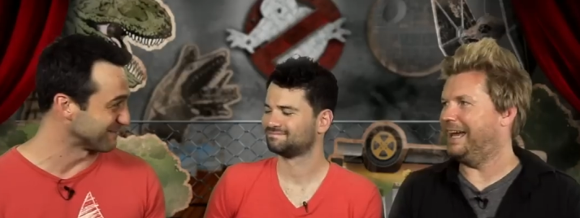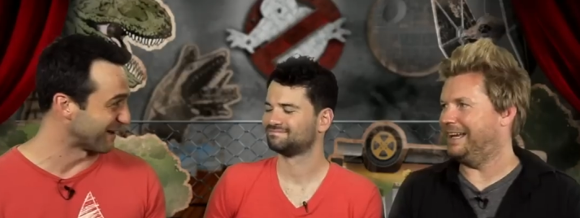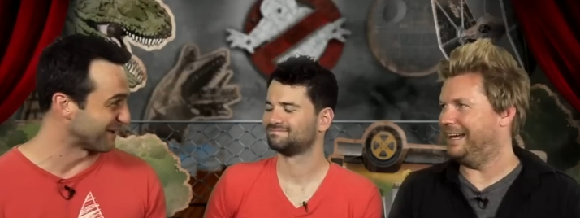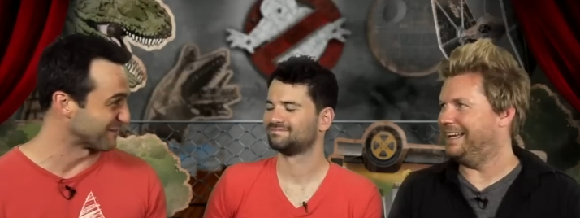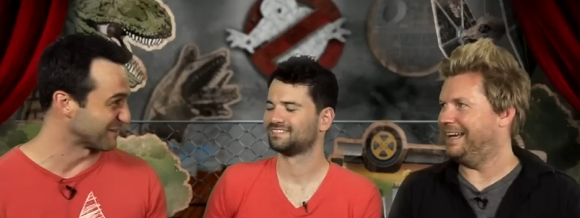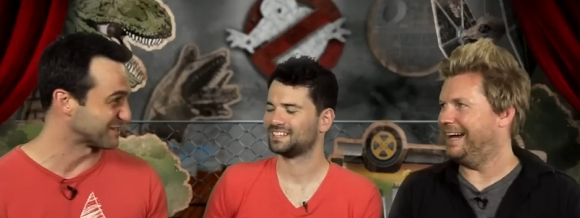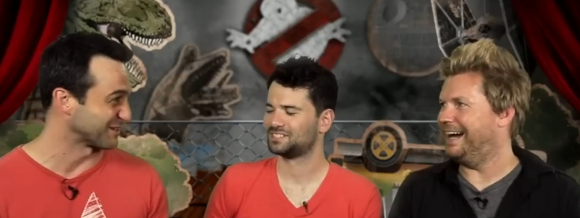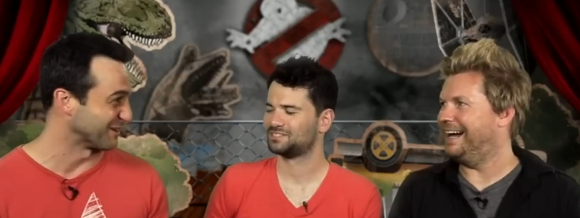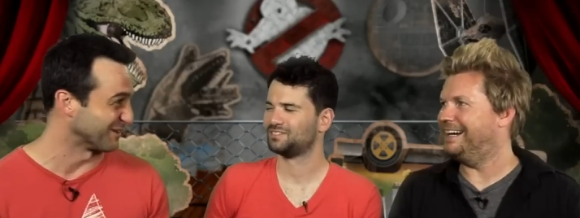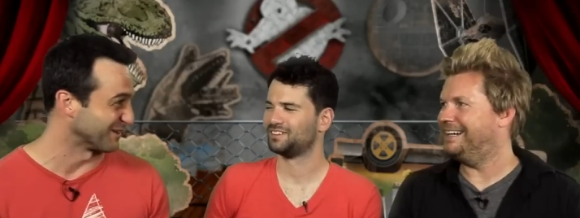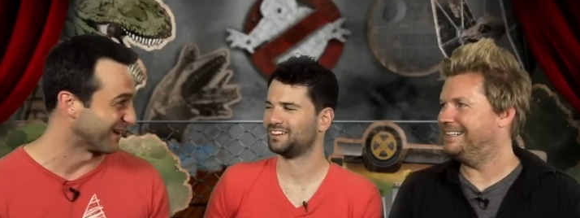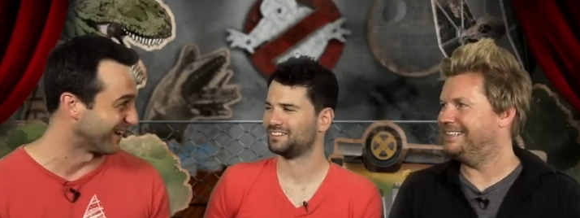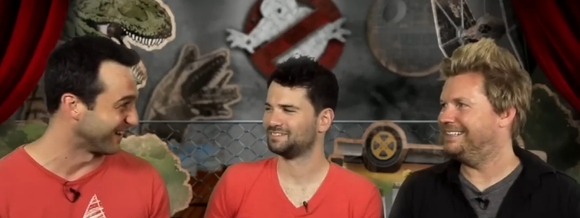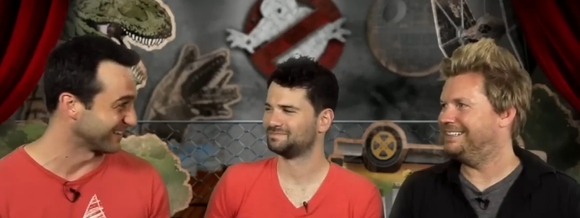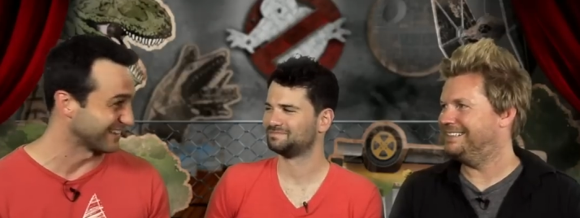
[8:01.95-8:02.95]
Speaker 1: yeah, about yeah, for so
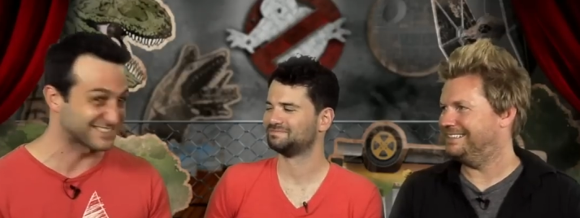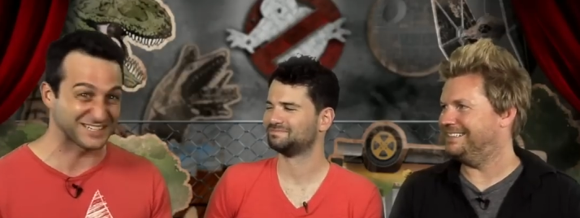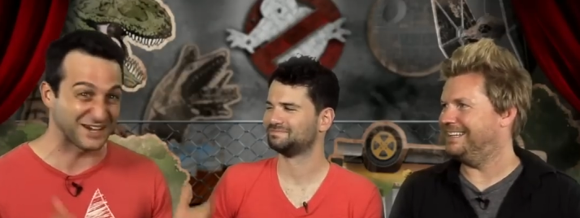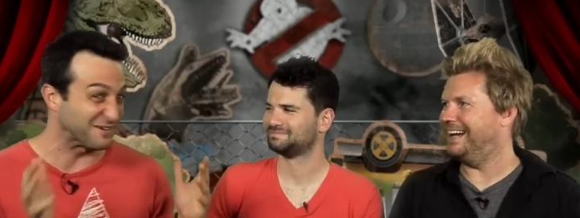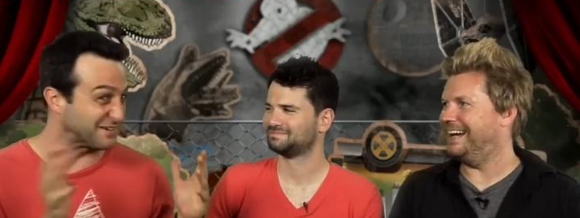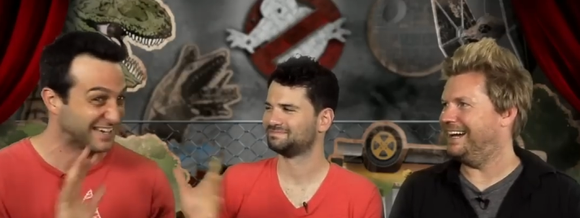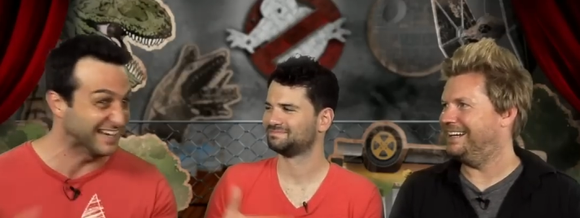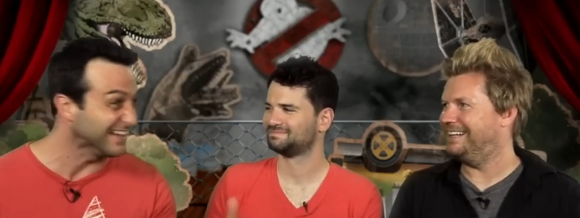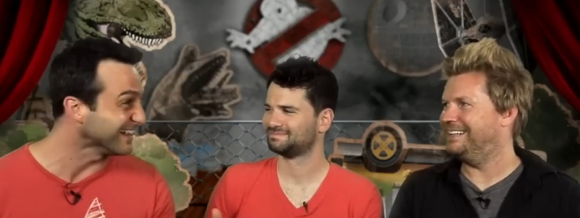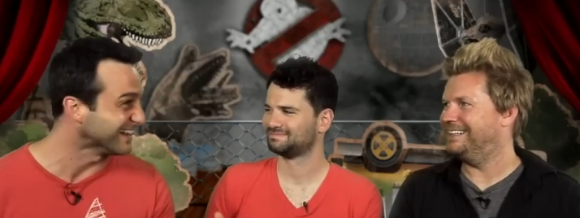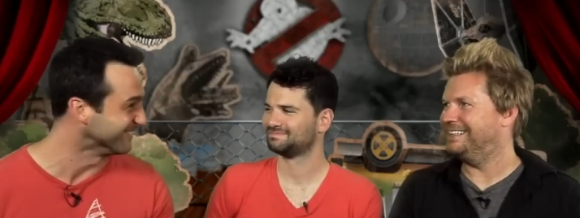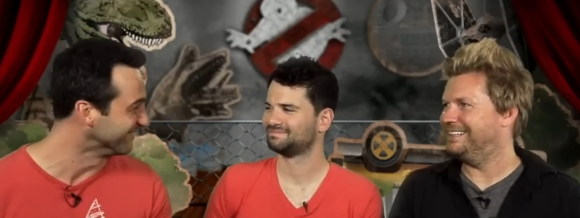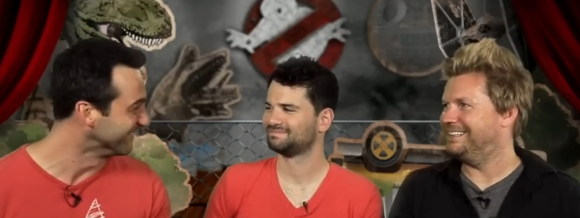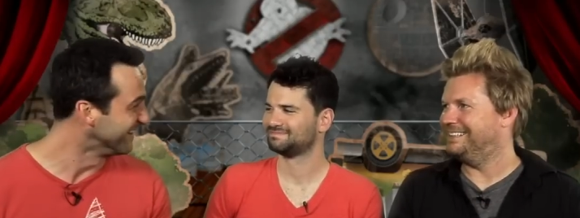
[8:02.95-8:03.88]
long. Let's go kill them.